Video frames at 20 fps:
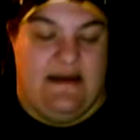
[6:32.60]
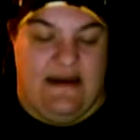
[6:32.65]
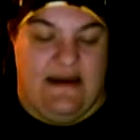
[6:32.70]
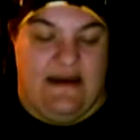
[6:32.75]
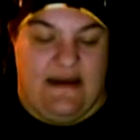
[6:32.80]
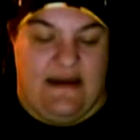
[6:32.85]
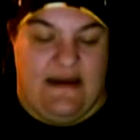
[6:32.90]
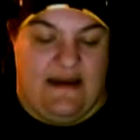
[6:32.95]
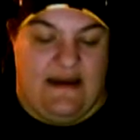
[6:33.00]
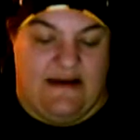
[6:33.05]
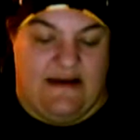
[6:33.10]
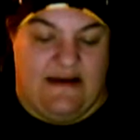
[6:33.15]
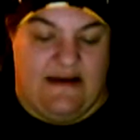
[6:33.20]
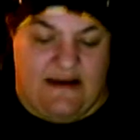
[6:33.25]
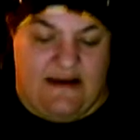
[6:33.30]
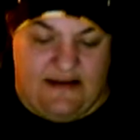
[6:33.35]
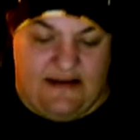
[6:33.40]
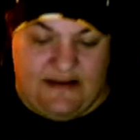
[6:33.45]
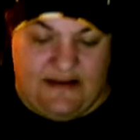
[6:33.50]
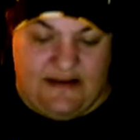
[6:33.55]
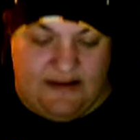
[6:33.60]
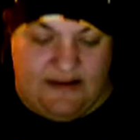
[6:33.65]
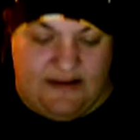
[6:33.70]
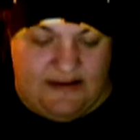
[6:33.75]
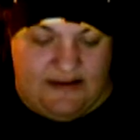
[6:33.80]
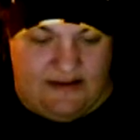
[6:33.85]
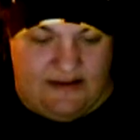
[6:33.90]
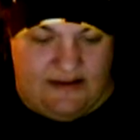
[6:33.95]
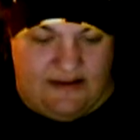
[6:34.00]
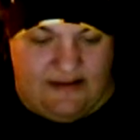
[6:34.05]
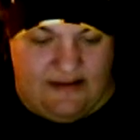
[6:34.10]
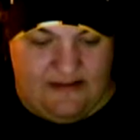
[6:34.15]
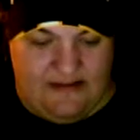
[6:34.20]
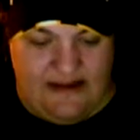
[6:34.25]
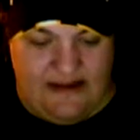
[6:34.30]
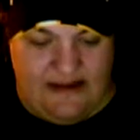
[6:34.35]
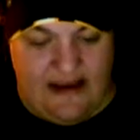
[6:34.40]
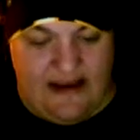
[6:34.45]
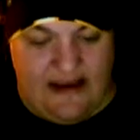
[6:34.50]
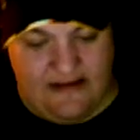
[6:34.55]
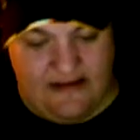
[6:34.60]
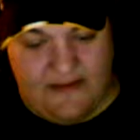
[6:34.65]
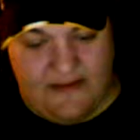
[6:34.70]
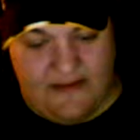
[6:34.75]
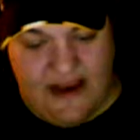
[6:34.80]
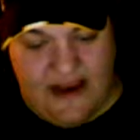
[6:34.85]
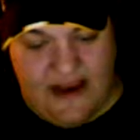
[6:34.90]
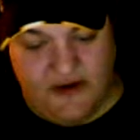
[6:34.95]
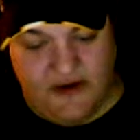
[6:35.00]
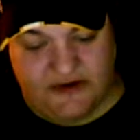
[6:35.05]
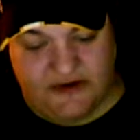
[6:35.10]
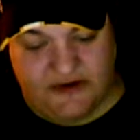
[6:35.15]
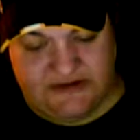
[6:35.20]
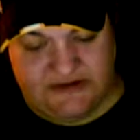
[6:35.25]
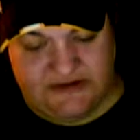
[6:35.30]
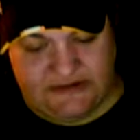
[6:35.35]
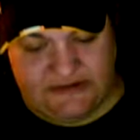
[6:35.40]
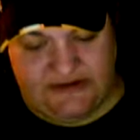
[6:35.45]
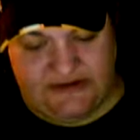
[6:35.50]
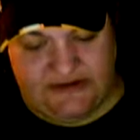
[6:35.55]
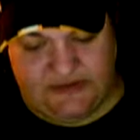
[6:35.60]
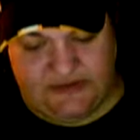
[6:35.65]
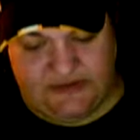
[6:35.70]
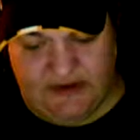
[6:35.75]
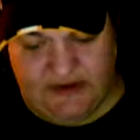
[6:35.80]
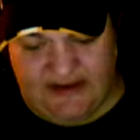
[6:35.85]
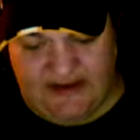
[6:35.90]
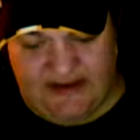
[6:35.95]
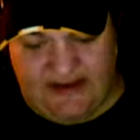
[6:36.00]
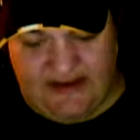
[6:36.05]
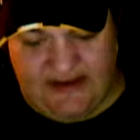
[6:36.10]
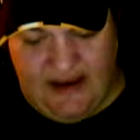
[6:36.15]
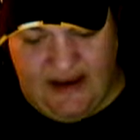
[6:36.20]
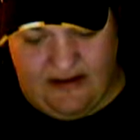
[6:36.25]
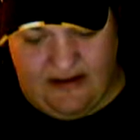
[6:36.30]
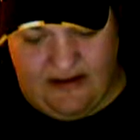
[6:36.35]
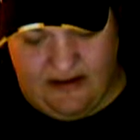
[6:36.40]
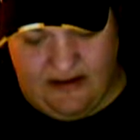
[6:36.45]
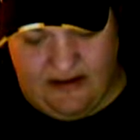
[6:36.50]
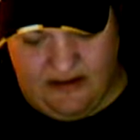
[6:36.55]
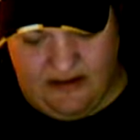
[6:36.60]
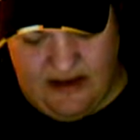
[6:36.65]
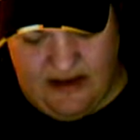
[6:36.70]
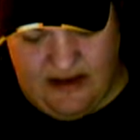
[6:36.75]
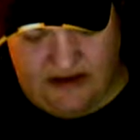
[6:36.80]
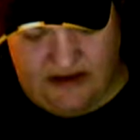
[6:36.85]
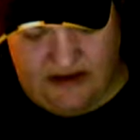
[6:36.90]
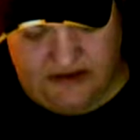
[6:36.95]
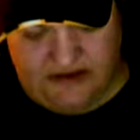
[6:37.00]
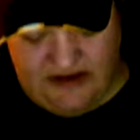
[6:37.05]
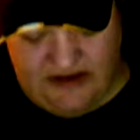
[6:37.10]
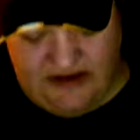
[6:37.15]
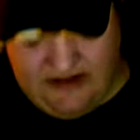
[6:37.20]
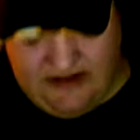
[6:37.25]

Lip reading: And the manual is really thick, actually.